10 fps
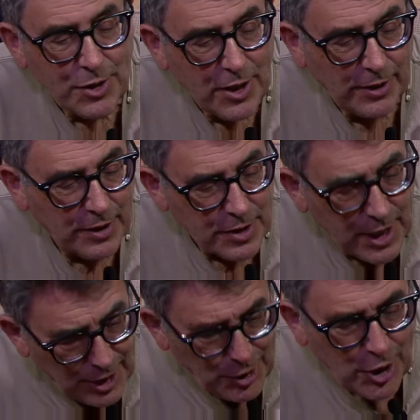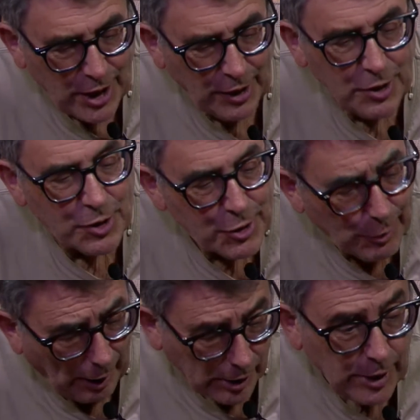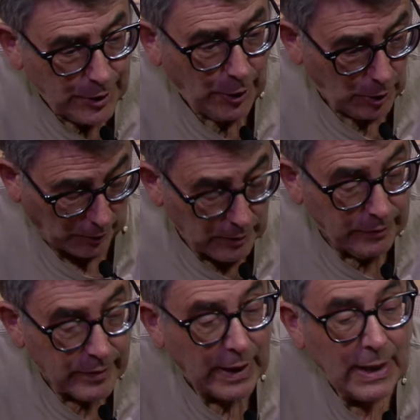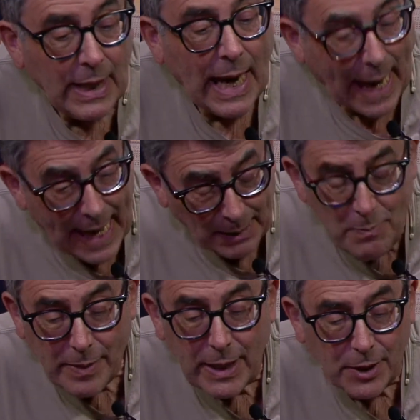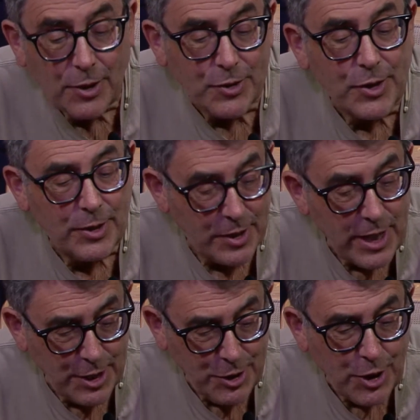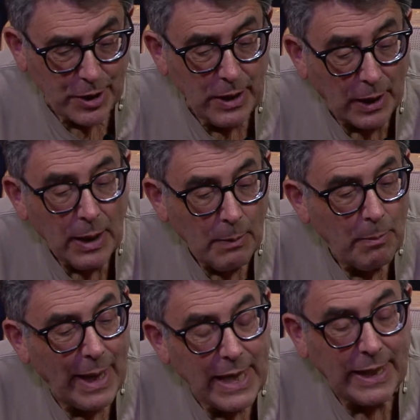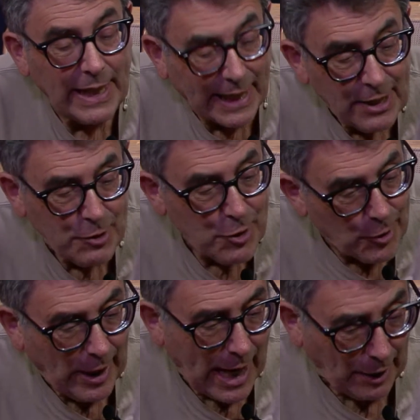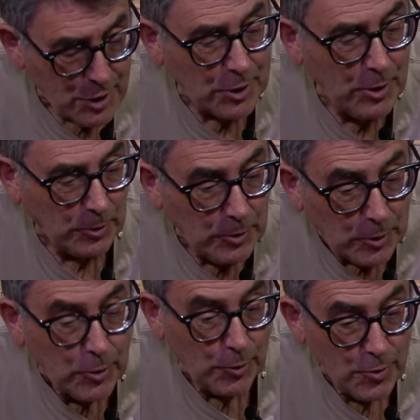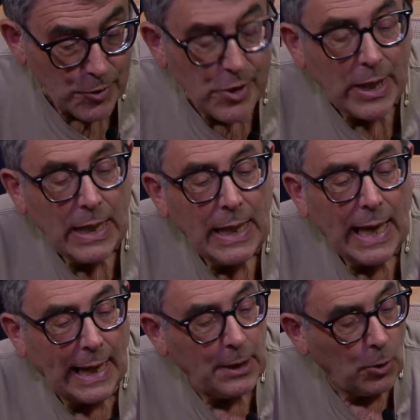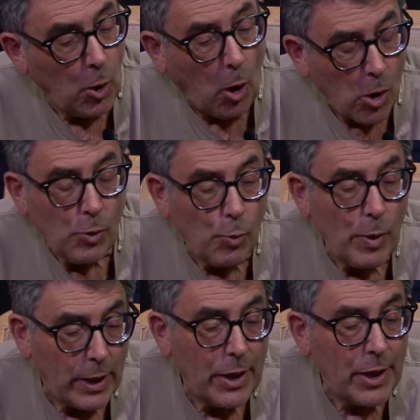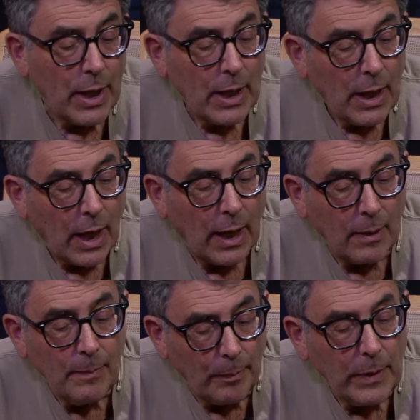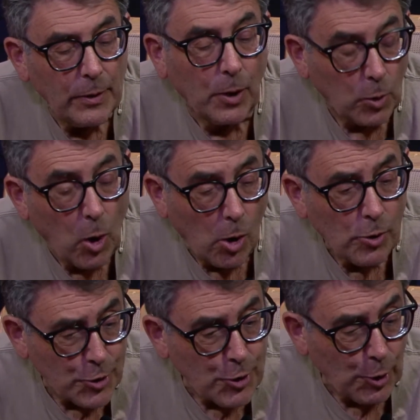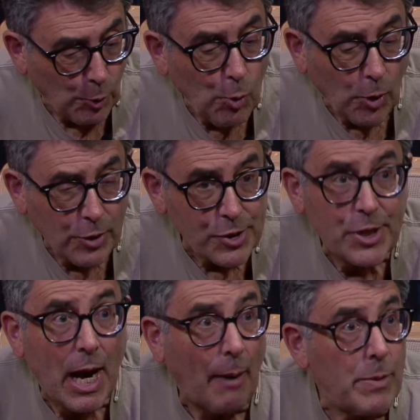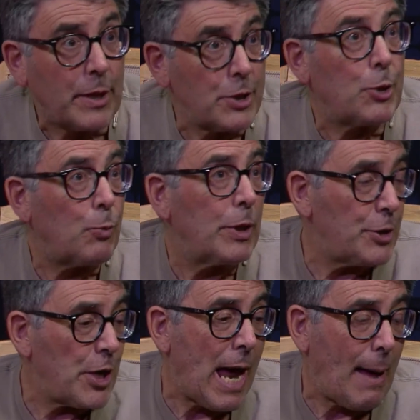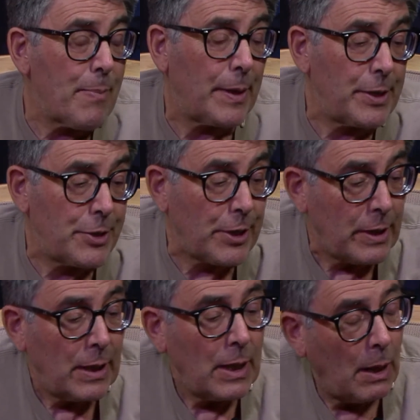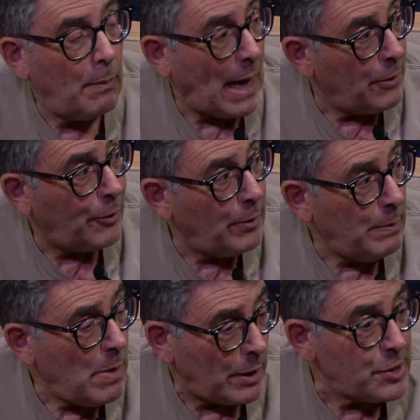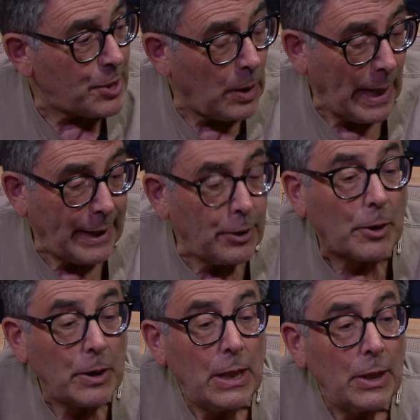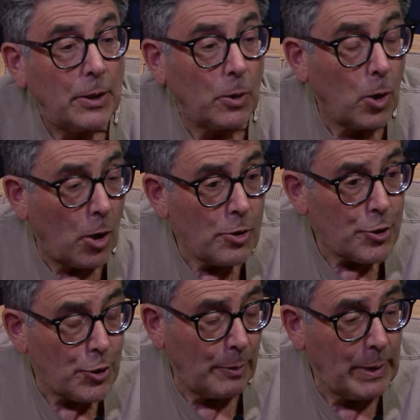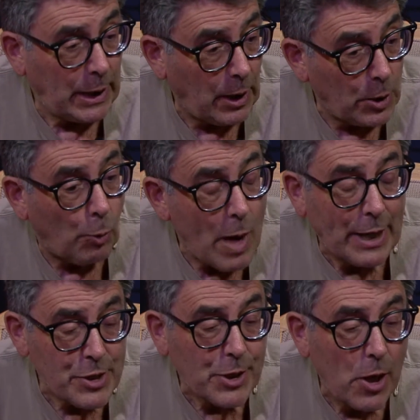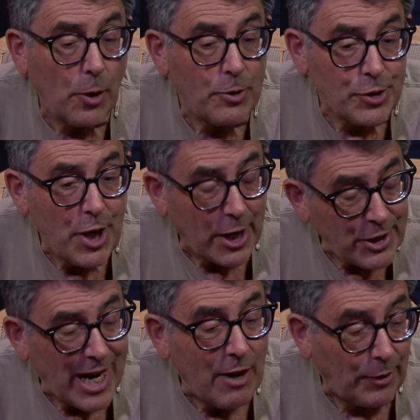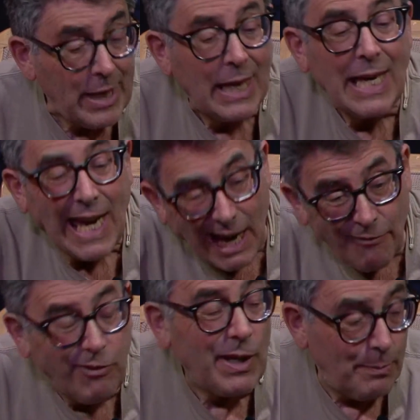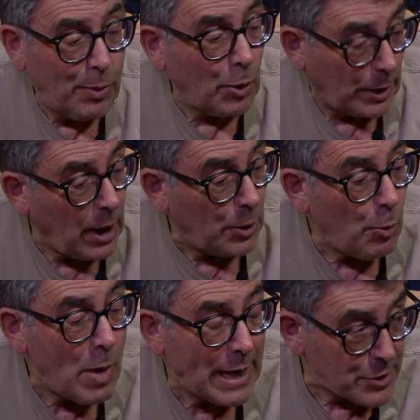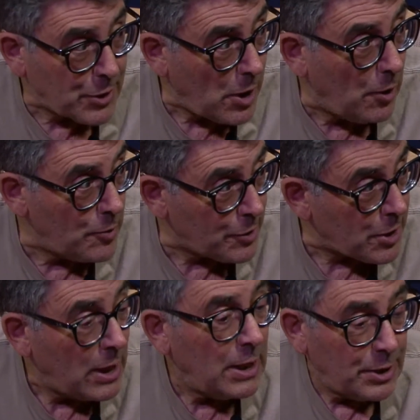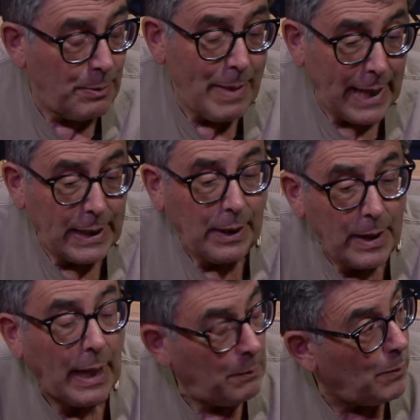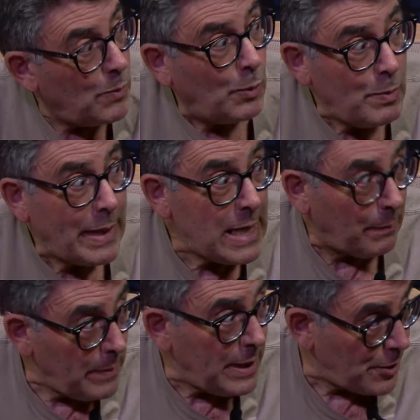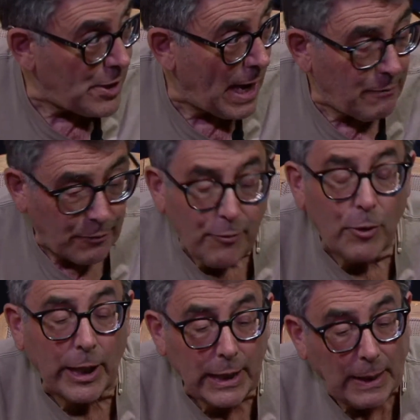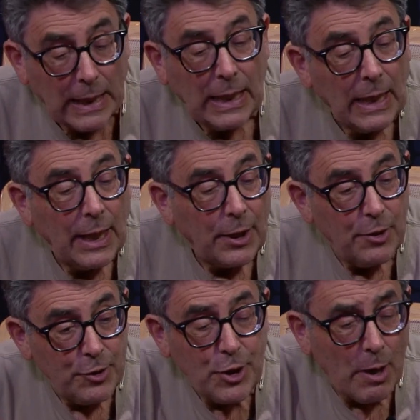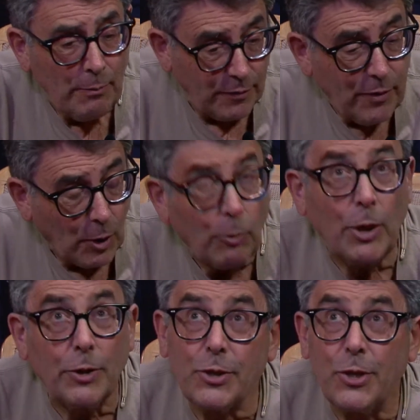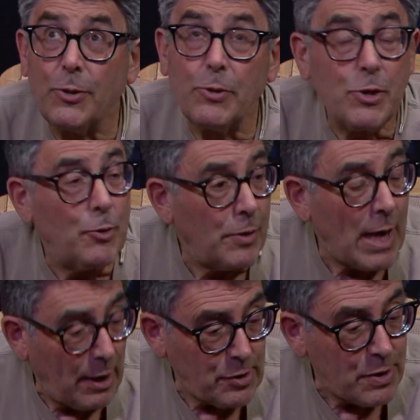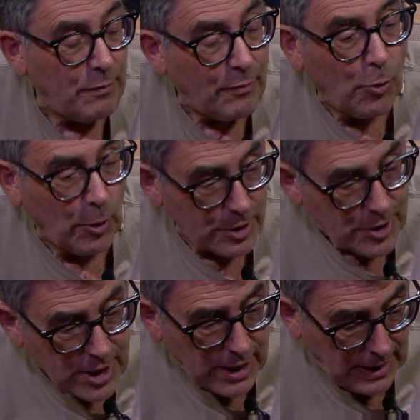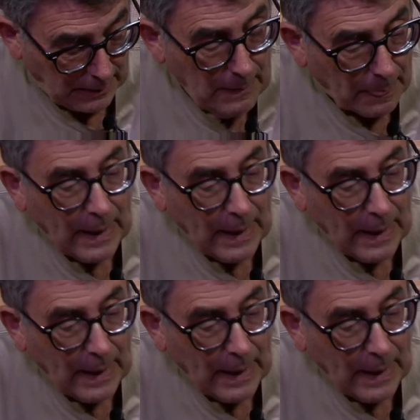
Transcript: the teach-in struck a nerve and because the teach-in made international news, and along with the longshore work stoppage, which happened about 3 months later, the longshoremen on the West Coast shut down every port on the West Coast, demanding that Mumia be set free. You jump forward to 2014,